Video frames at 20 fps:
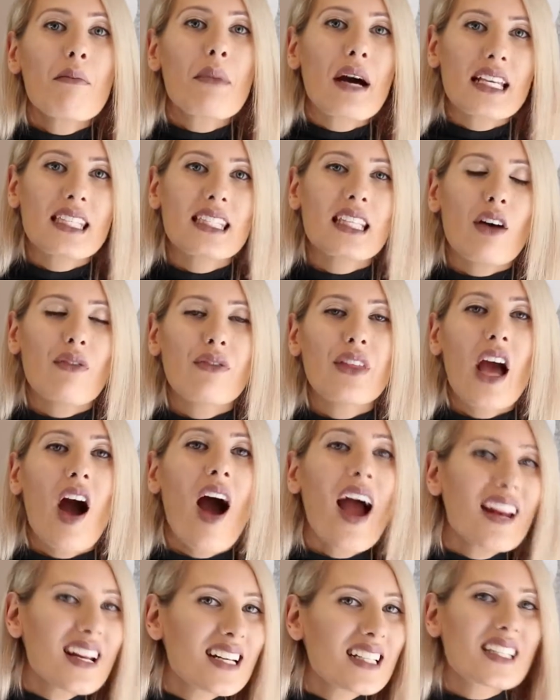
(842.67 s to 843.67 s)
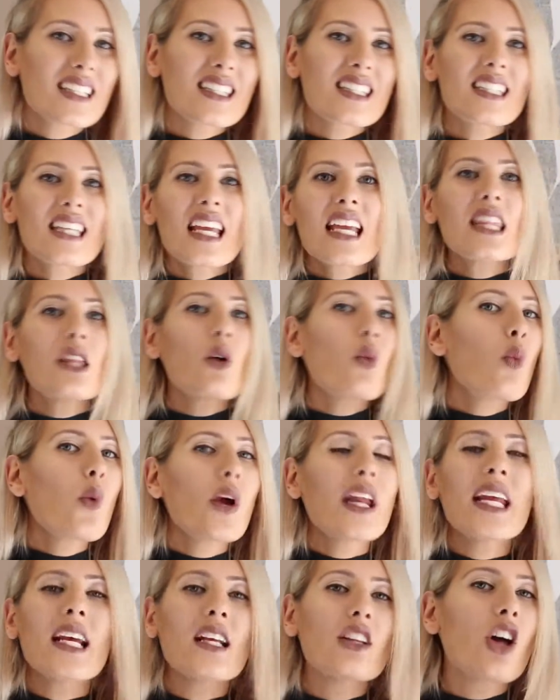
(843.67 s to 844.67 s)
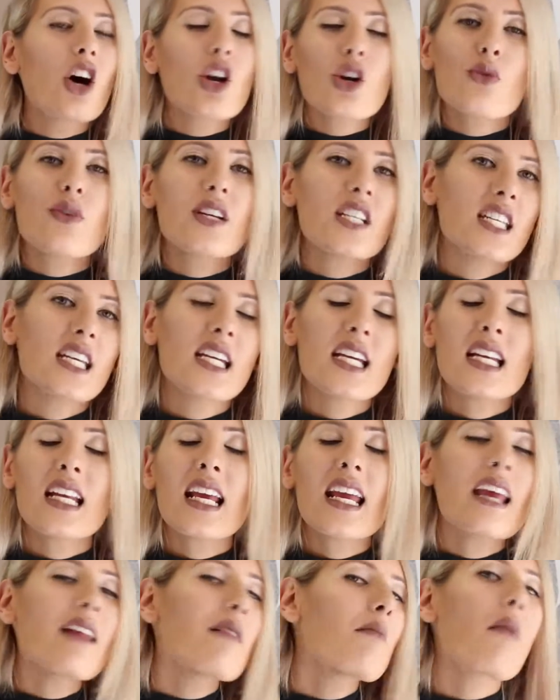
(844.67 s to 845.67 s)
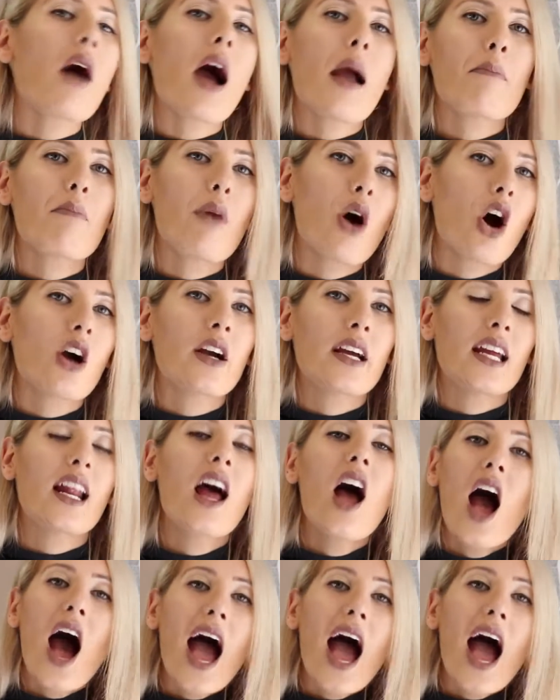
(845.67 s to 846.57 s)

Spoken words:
myself there. I need to see the winning lottery ticket in my pocket.